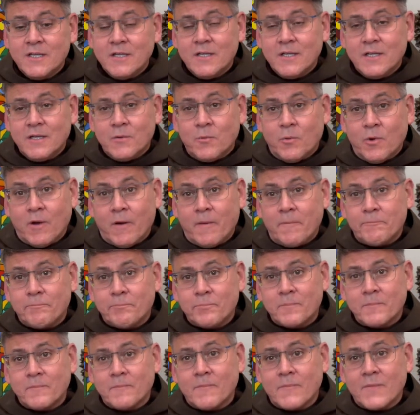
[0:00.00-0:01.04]
Well,
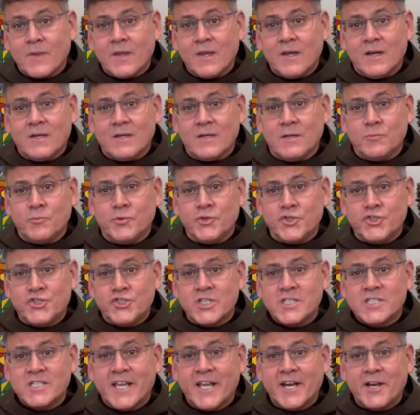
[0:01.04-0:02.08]
we're
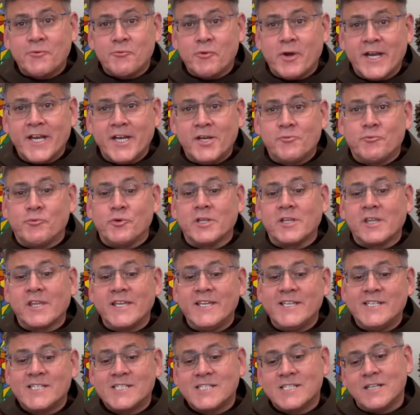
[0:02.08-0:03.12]
just getting ready to
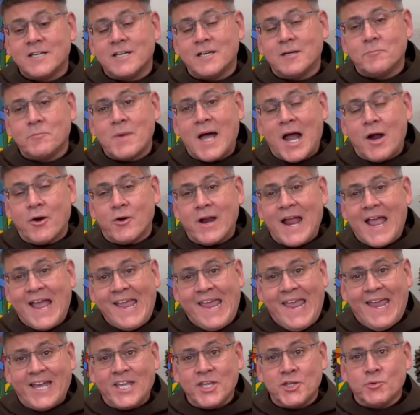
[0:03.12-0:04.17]
release our
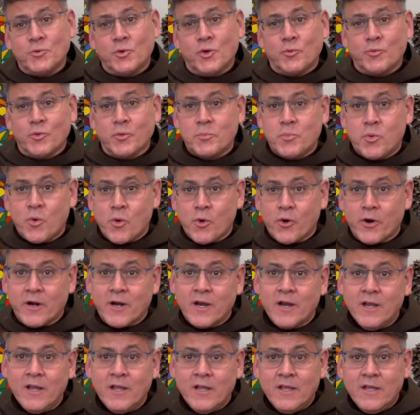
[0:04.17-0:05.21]
annual
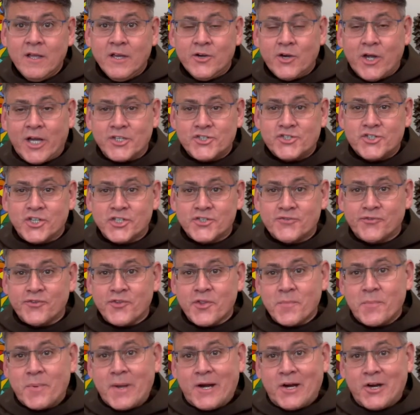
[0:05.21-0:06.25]
report, not just for the
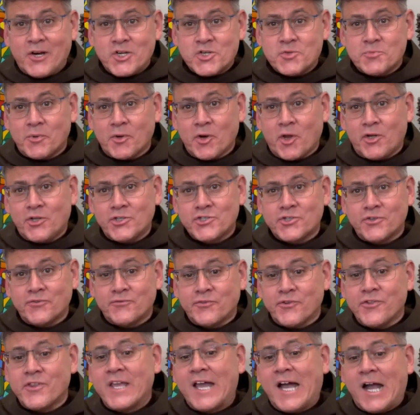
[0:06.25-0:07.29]
parish, but also
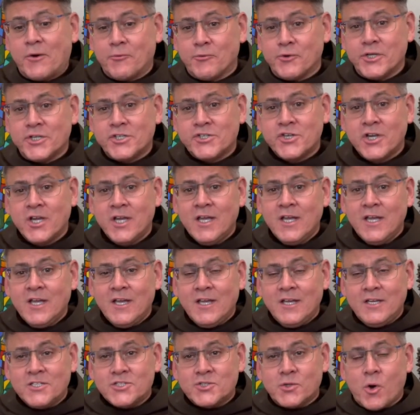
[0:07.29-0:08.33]
for the outreach.
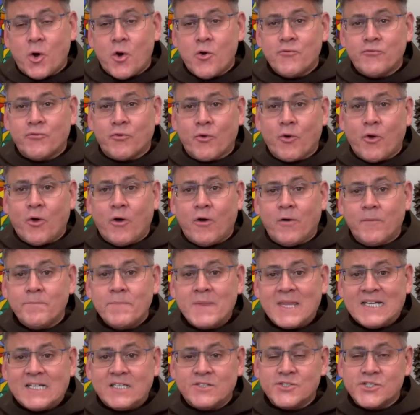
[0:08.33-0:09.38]
So overall,
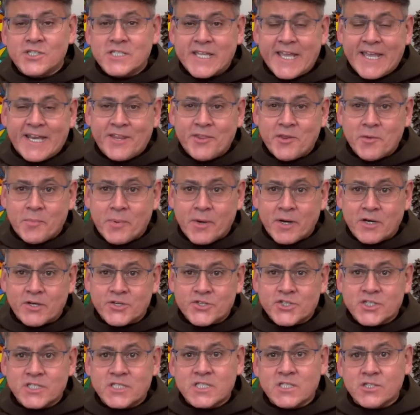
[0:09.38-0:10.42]
the state of the
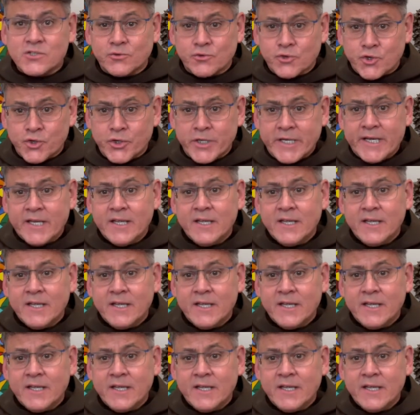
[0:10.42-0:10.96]
parish is still good.